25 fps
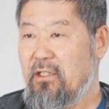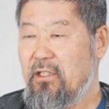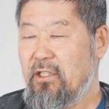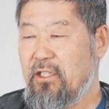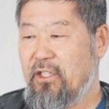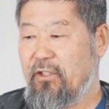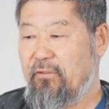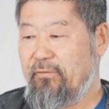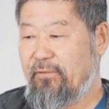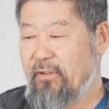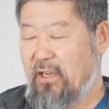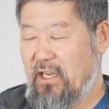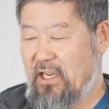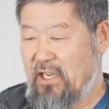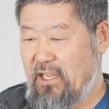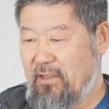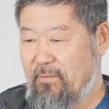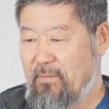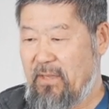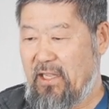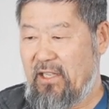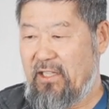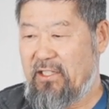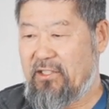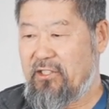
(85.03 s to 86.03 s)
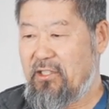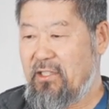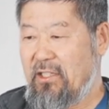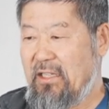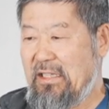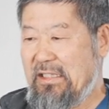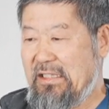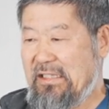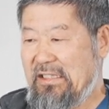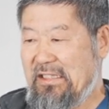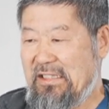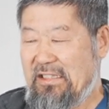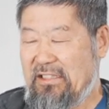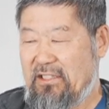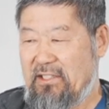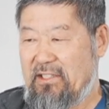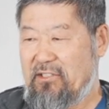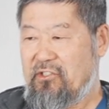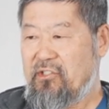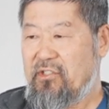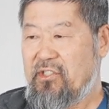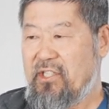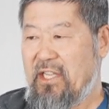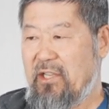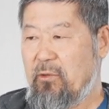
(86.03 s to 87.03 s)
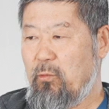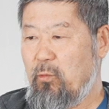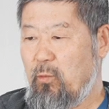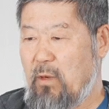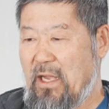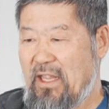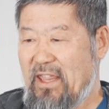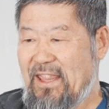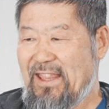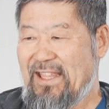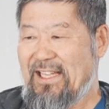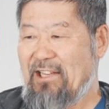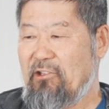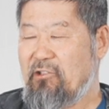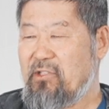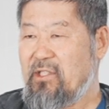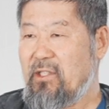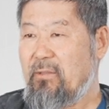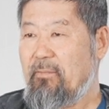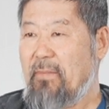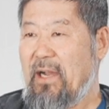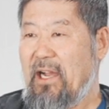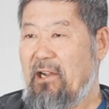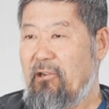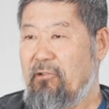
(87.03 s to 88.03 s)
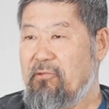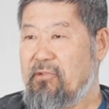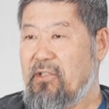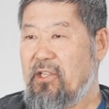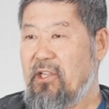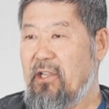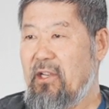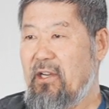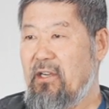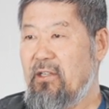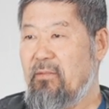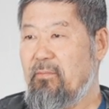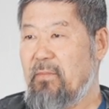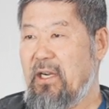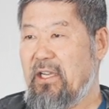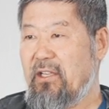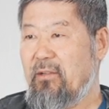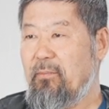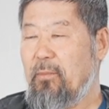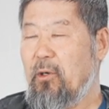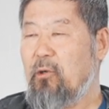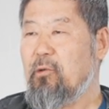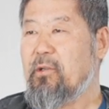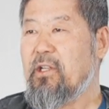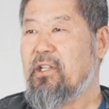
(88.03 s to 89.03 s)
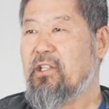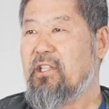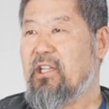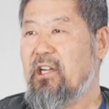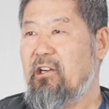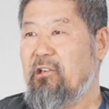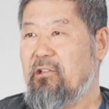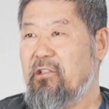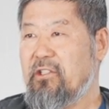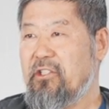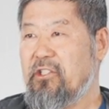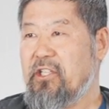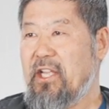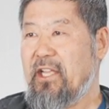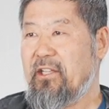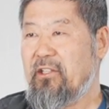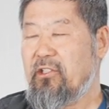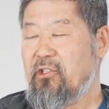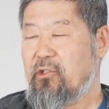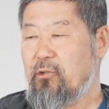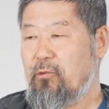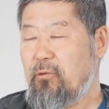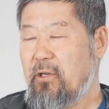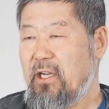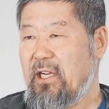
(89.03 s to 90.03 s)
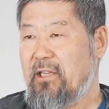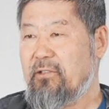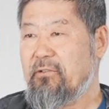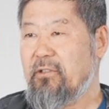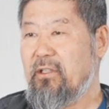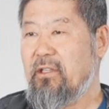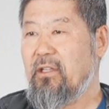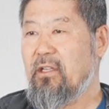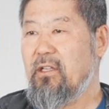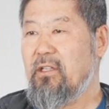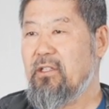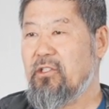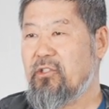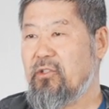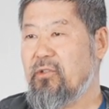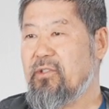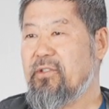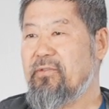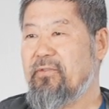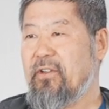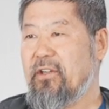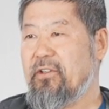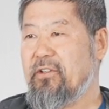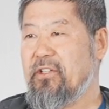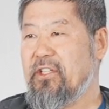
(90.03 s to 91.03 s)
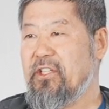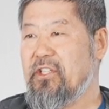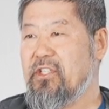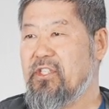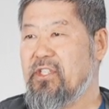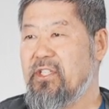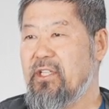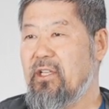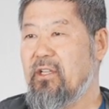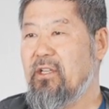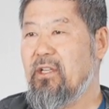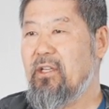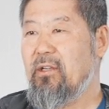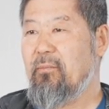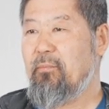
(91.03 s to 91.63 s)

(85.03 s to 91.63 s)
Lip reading: If I'm at, let's say, 1,000 pounds here, my opponent can only take 200, so it's very easy.